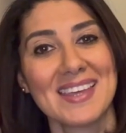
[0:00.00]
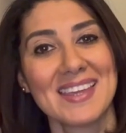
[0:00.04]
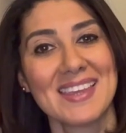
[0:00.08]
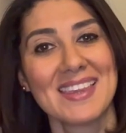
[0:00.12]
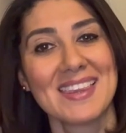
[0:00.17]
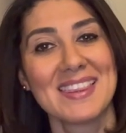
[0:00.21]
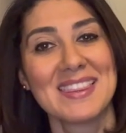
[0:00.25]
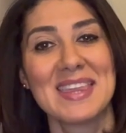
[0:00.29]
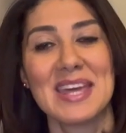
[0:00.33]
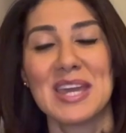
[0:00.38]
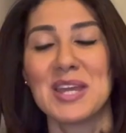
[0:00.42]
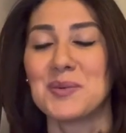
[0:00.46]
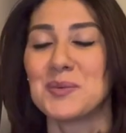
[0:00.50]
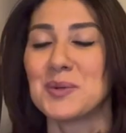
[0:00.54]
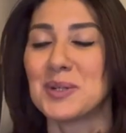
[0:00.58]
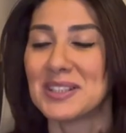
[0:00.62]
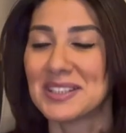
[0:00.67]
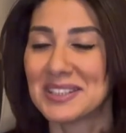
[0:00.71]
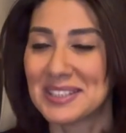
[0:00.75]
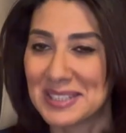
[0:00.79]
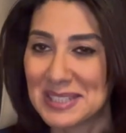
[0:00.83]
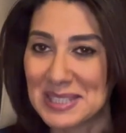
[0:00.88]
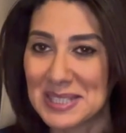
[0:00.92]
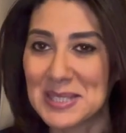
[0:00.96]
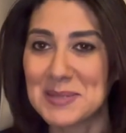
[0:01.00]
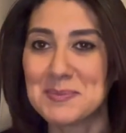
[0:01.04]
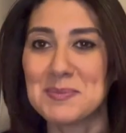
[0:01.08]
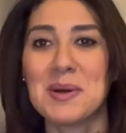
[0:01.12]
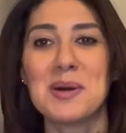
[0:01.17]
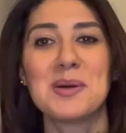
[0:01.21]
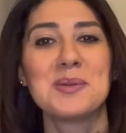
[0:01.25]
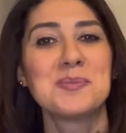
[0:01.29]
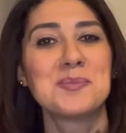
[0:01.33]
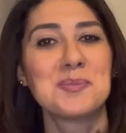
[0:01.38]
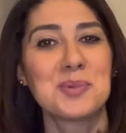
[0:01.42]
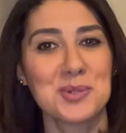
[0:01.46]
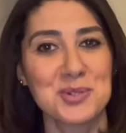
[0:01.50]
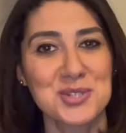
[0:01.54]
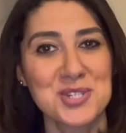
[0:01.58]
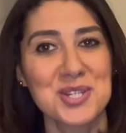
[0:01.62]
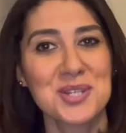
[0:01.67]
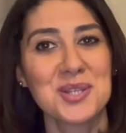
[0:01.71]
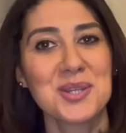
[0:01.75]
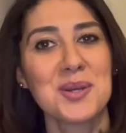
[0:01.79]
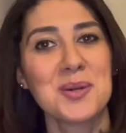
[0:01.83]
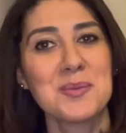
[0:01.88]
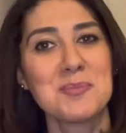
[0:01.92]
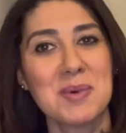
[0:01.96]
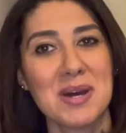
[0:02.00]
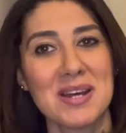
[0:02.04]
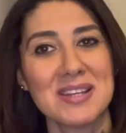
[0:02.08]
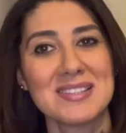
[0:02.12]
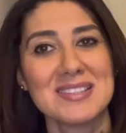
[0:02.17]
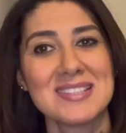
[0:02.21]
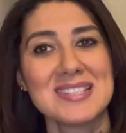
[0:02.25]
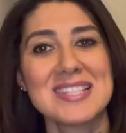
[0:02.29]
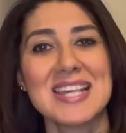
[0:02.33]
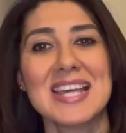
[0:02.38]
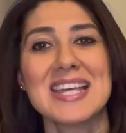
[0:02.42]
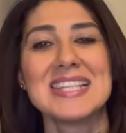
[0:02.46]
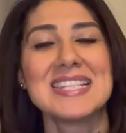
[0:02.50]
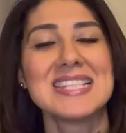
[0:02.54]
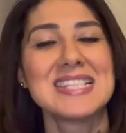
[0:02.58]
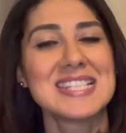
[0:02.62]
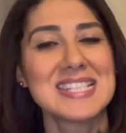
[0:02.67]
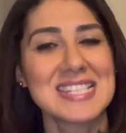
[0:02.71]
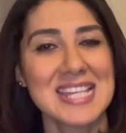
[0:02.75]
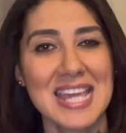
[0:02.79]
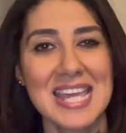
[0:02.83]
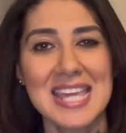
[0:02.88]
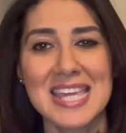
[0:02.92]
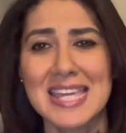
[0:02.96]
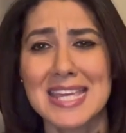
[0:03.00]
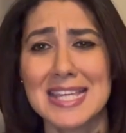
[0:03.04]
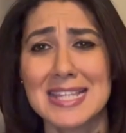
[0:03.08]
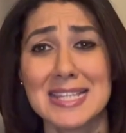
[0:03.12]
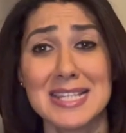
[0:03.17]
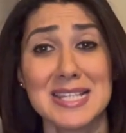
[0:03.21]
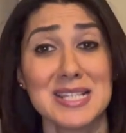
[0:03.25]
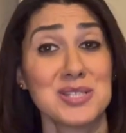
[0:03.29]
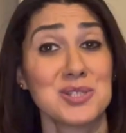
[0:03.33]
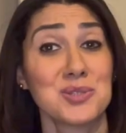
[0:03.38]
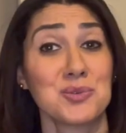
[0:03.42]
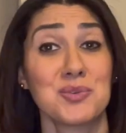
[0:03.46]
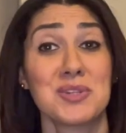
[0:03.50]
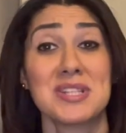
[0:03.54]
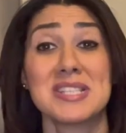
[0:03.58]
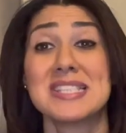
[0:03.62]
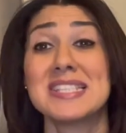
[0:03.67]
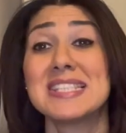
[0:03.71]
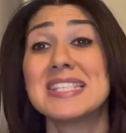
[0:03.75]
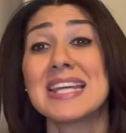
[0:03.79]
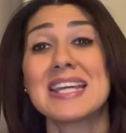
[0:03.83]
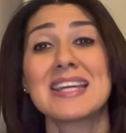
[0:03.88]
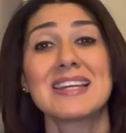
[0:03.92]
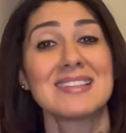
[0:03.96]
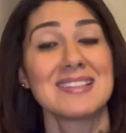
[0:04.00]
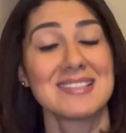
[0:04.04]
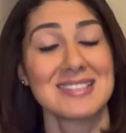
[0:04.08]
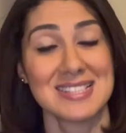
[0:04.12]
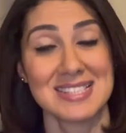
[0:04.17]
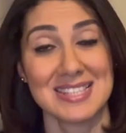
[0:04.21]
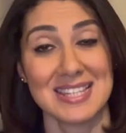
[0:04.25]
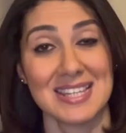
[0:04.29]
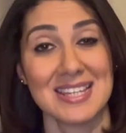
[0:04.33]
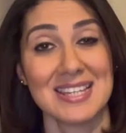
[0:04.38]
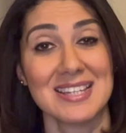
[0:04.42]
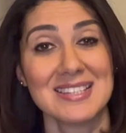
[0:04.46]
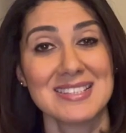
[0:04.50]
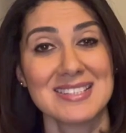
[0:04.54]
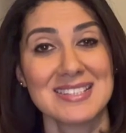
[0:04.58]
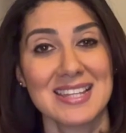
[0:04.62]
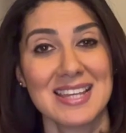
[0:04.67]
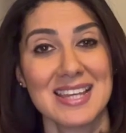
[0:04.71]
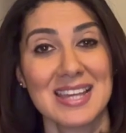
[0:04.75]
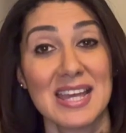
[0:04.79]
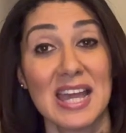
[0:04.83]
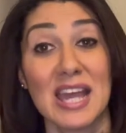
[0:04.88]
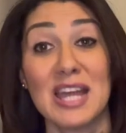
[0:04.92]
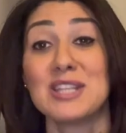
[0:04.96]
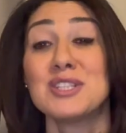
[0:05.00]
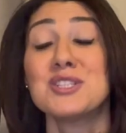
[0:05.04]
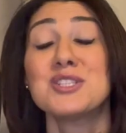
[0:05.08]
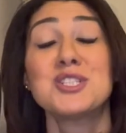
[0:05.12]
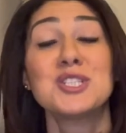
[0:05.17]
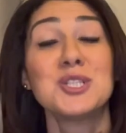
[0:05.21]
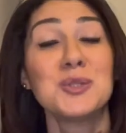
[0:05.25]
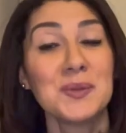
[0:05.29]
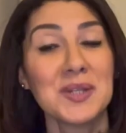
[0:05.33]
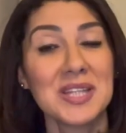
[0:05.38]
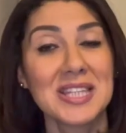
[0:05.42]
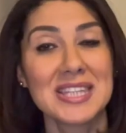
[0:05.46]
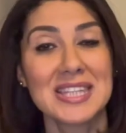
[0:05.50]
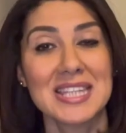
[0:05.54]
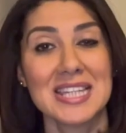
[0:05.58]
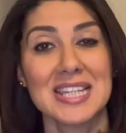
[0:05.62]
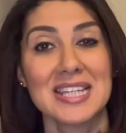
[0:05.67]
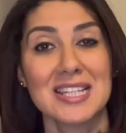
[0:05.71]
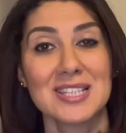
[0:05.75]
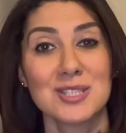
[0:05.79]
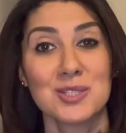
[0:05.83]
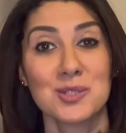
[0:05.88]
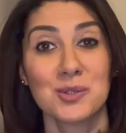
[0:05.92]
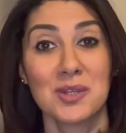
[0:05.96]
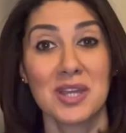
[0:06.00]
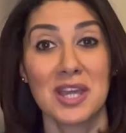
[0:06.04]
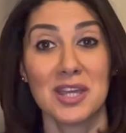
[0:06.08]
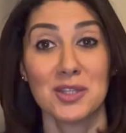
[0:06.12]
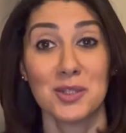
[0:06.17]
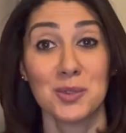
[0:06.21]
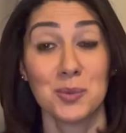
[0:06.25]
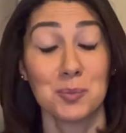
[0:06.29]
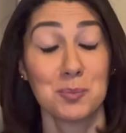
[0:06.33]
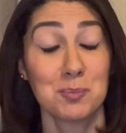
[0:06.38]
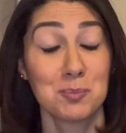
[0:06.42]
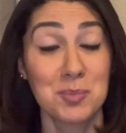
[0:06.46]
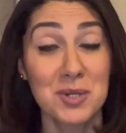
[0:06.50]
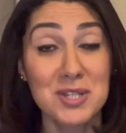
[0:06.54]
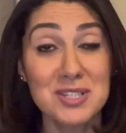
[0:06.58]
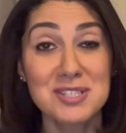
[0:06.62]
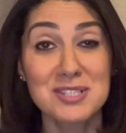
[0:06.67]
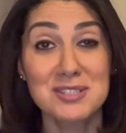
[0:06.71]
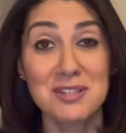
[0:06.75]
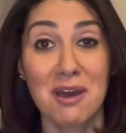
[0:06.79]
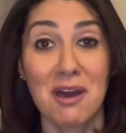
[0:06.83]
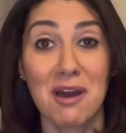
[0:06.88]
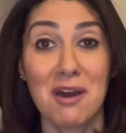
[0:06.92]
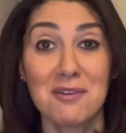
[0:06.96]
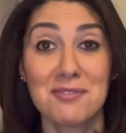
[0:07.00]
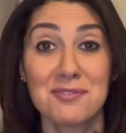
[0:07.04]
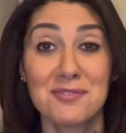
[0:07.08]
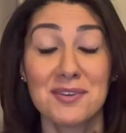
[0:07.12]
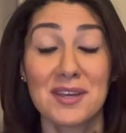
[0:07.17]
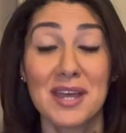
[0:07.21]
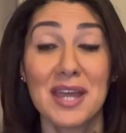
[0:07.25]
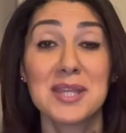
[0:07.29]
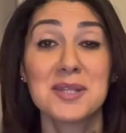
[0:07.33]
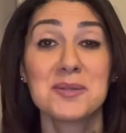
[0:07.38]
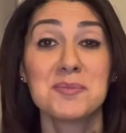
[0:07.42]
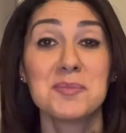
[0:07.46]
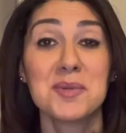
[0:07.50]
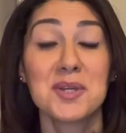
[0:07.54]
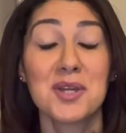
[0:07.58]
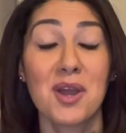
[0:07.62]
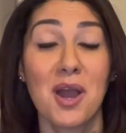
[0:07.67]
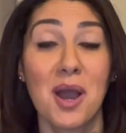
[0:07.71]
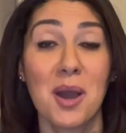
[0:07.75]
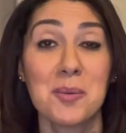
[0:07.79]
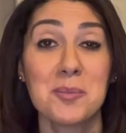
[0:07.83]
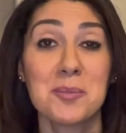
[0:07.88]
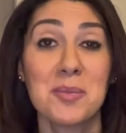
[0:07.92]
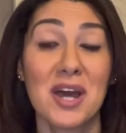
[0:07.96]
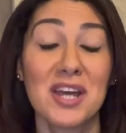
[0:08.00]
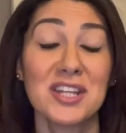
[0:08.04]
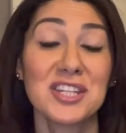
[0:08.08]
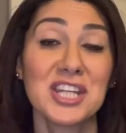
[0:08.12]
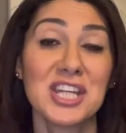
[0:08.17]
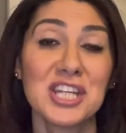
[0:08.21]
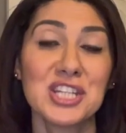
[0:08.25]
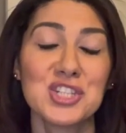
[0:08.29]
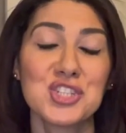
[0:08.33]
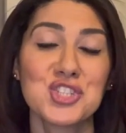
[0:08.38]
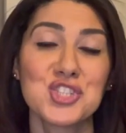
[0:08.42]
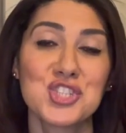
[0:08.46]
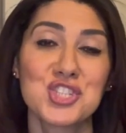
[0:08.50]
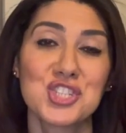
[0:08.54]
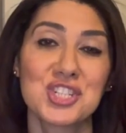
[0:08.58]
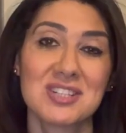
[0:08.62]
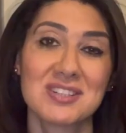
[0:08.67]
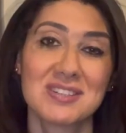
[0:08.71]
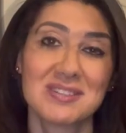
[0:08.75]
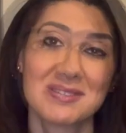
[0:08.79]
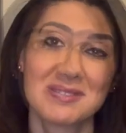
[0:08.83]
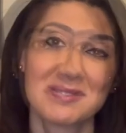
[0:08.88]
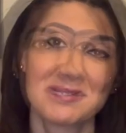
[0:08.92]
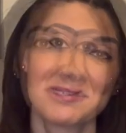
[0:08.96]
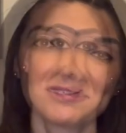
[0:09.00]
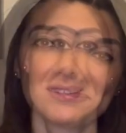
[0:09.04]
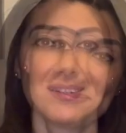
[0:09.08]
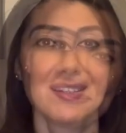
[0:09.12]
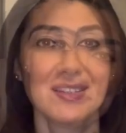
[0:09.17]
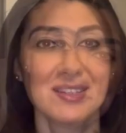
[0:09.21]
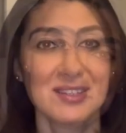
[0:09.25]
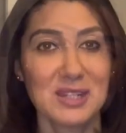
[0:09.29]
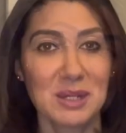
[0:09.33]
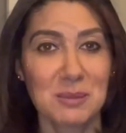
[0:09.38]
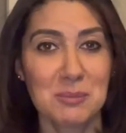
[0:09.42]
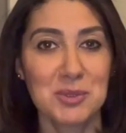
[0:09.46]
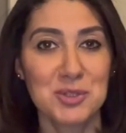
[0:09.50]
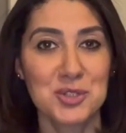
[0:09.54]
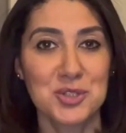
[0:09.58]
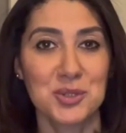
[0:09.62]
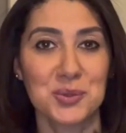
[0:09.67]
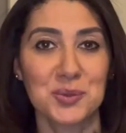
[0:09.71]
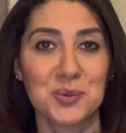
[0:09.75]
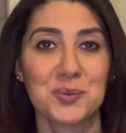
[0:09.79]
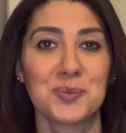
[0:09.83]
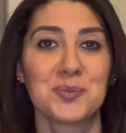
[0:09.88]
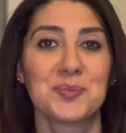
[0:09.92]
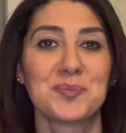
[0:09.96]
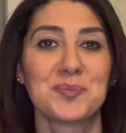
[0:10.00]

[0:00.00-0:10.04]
They will keep on pushing your buttons and saying these ridiculous things and doing things to get you pissed off and become unhinged. Number 2,